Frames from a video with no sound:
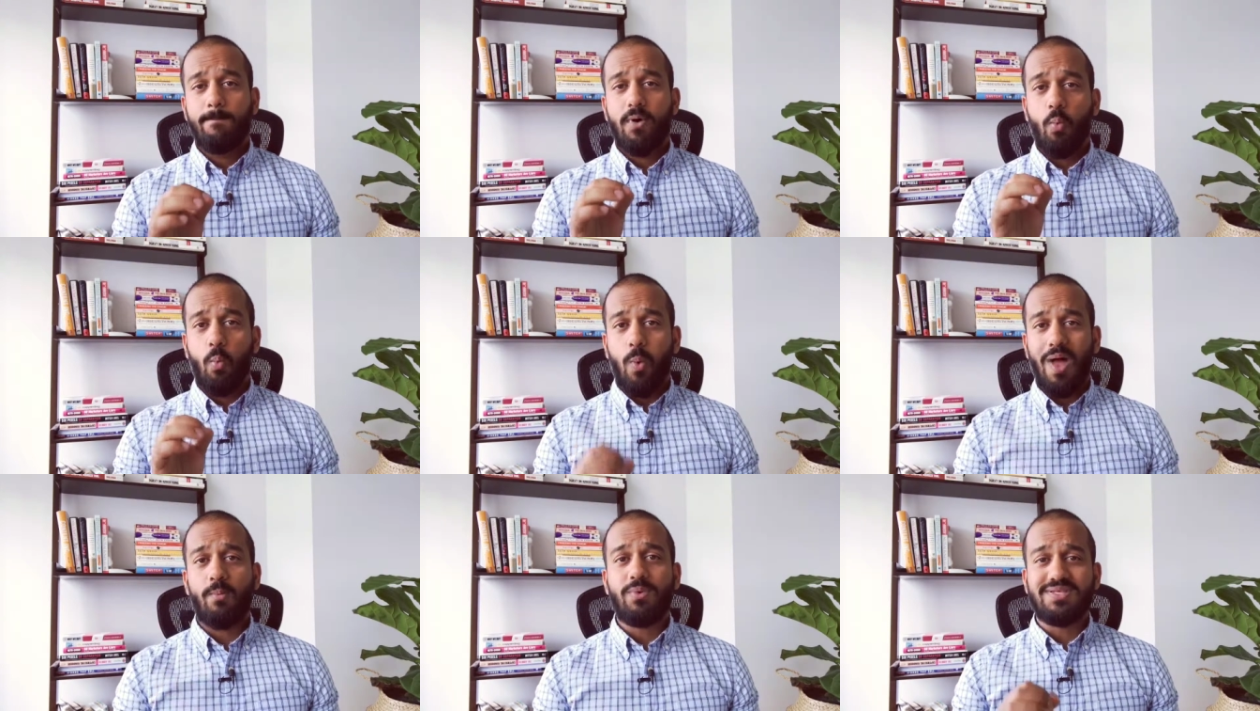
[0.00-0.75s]
But
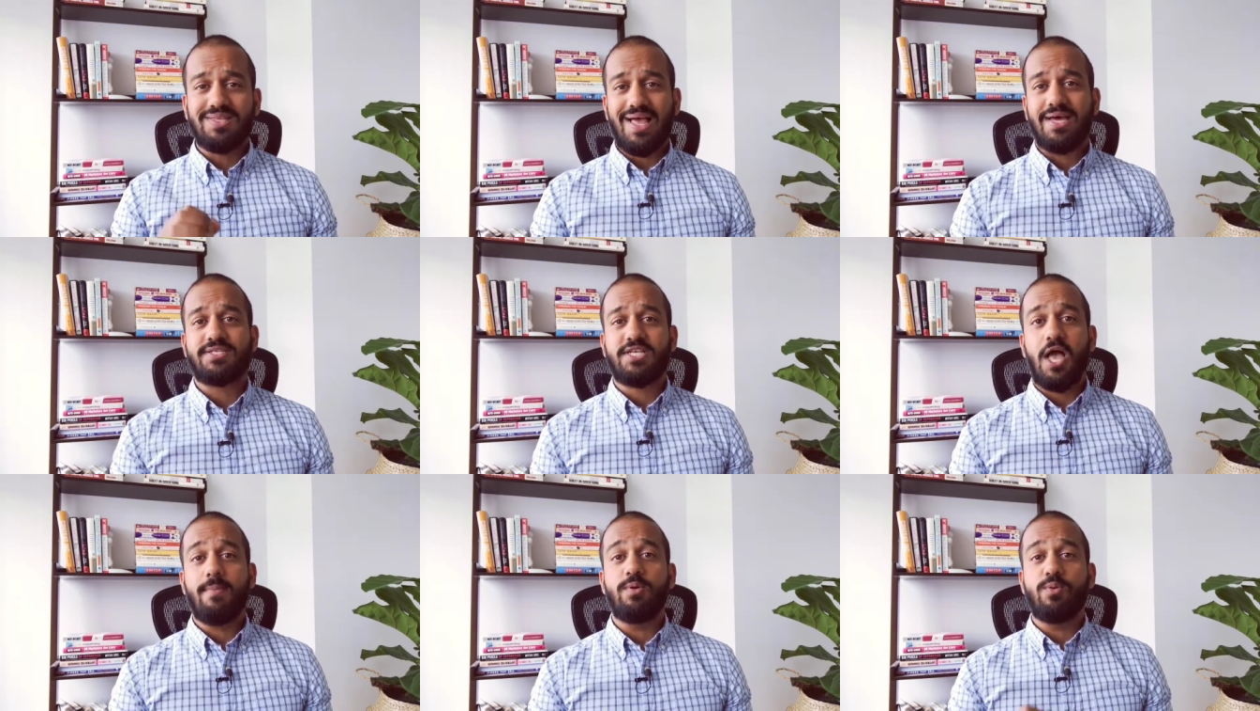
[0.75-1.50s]
when was the last
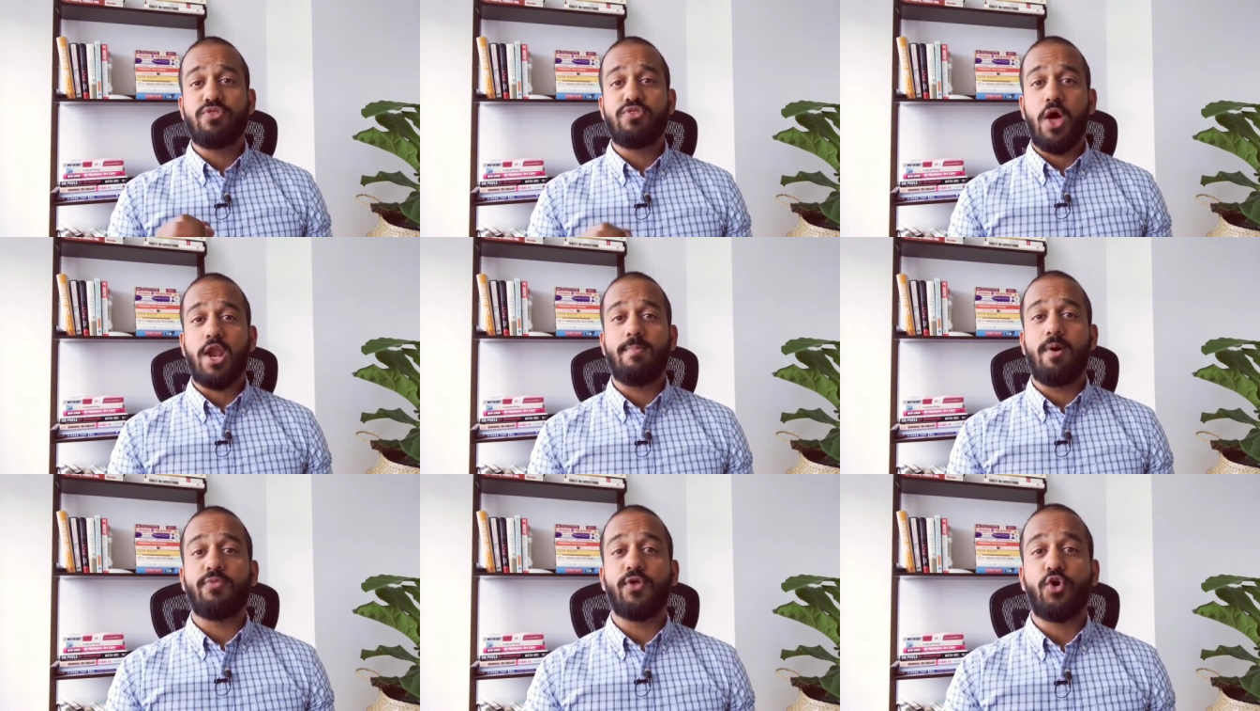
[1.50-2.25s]
time you thought
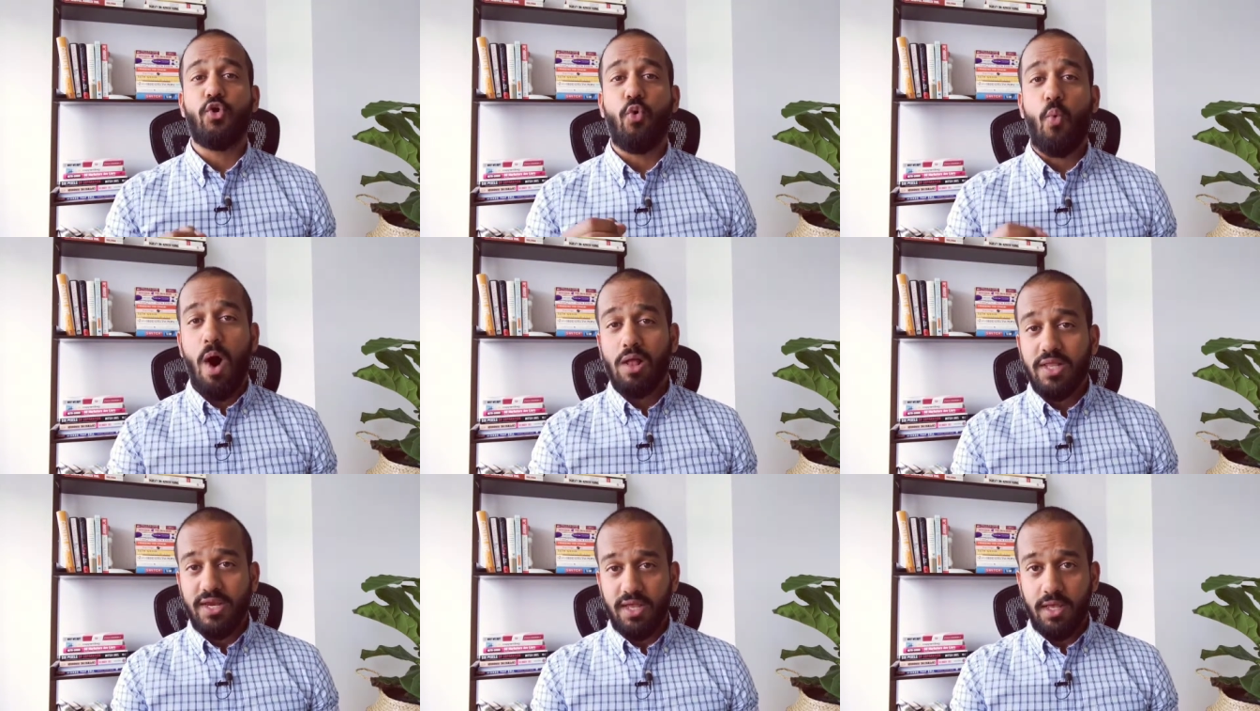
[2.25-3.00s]
about the
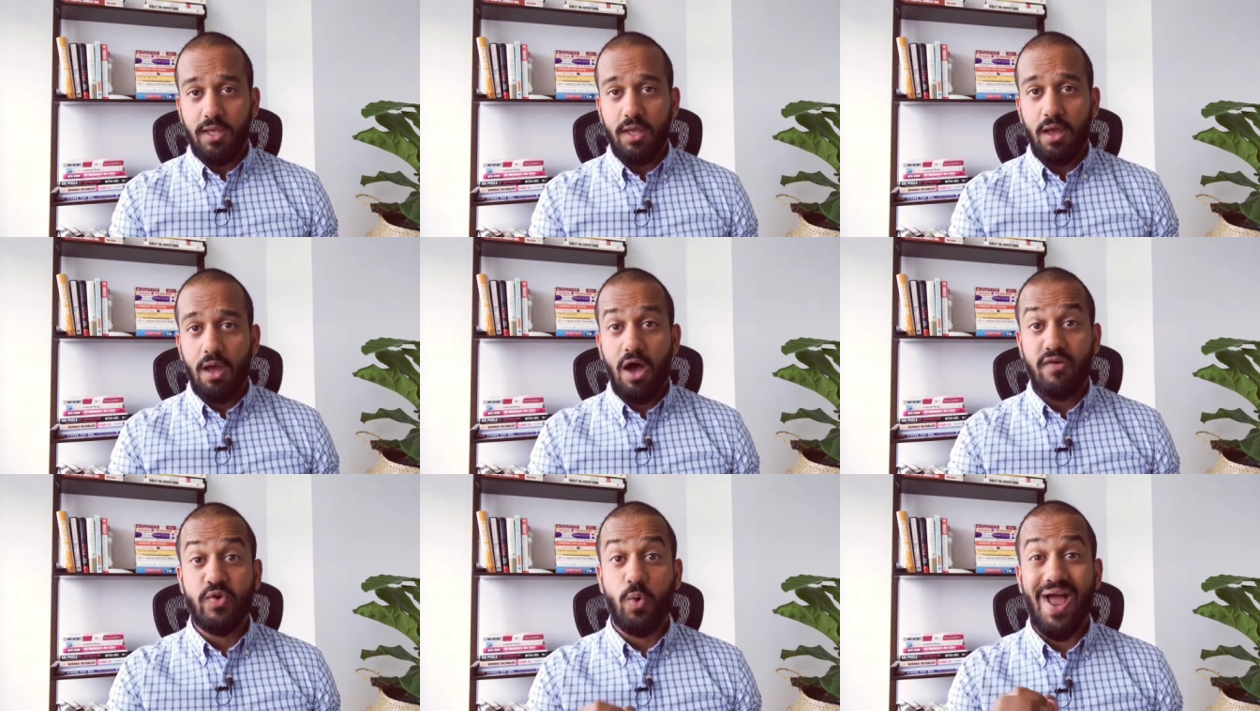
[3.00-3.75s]
quality
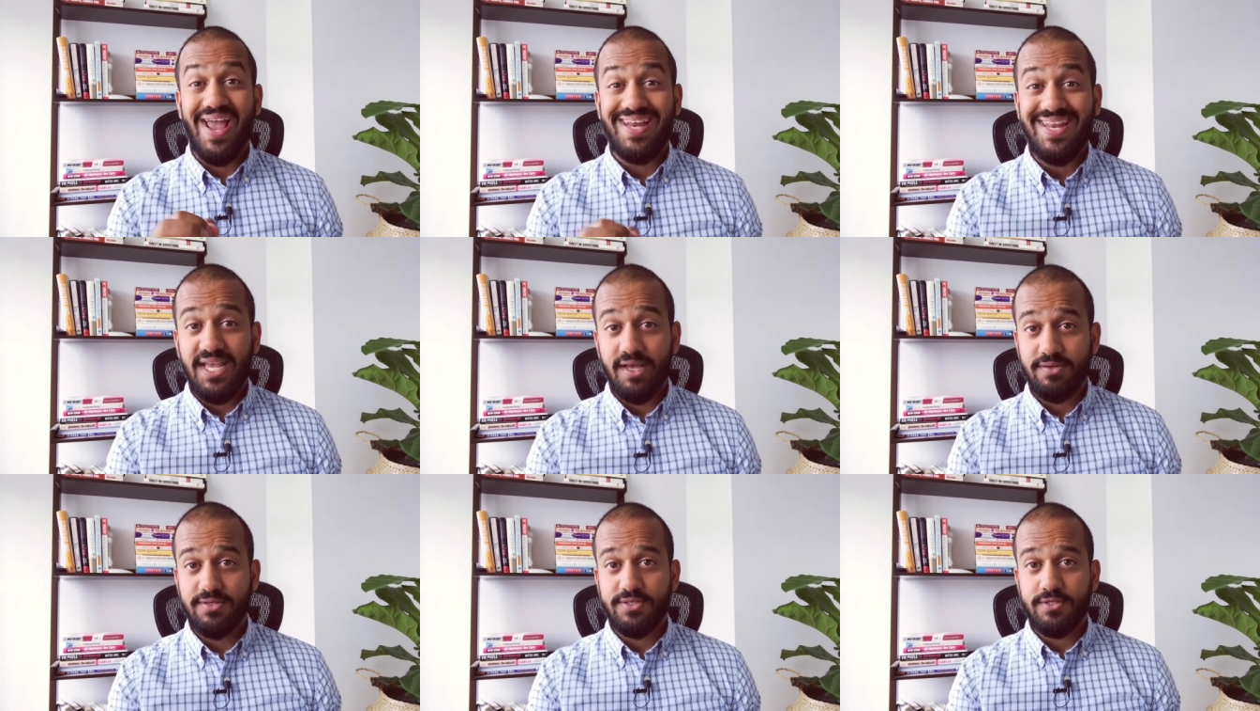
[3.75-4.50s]
of your
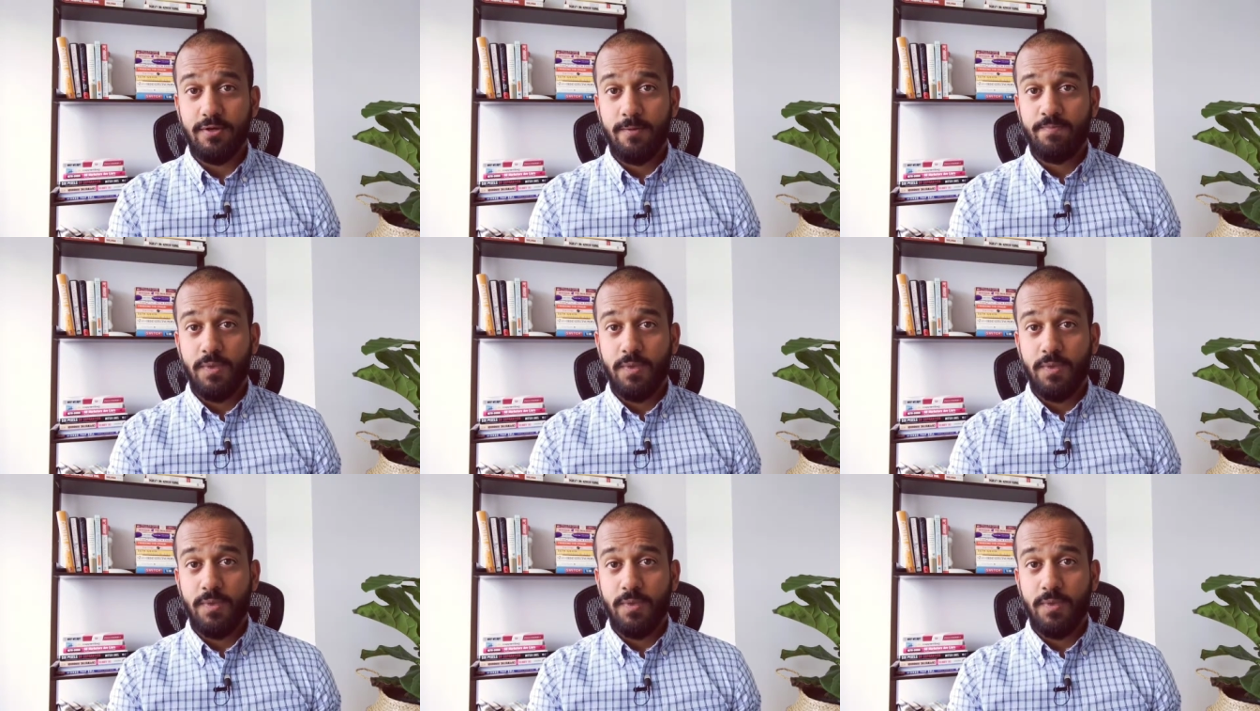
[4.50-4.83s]
ideas?